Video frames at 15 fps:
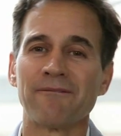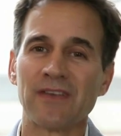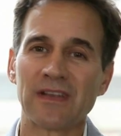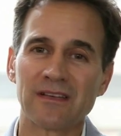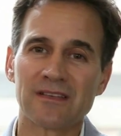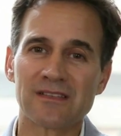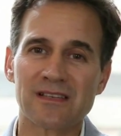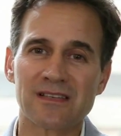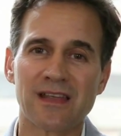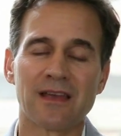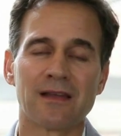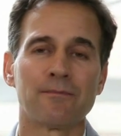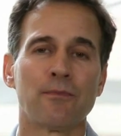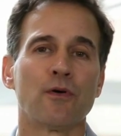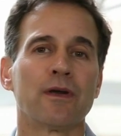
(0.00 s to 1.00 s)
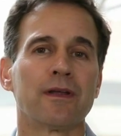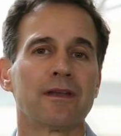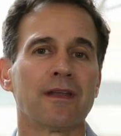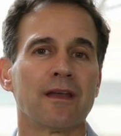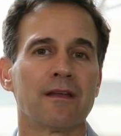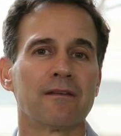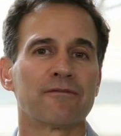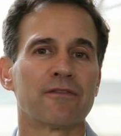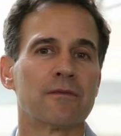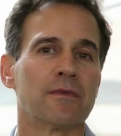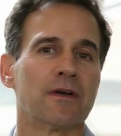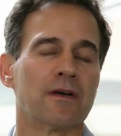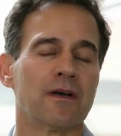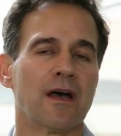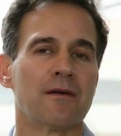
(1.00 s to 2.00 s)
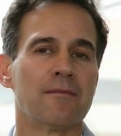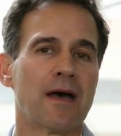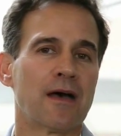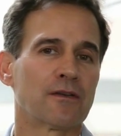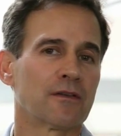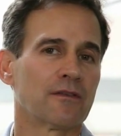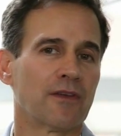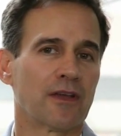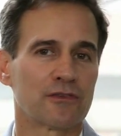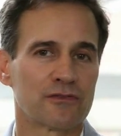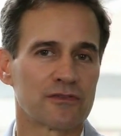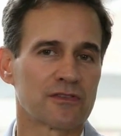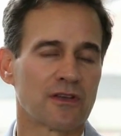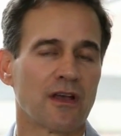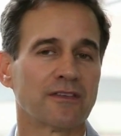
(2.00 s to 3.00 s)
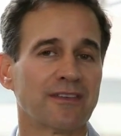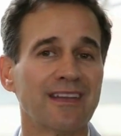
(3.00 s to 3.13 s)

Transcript: fitness standpoint and from an amount of exercise,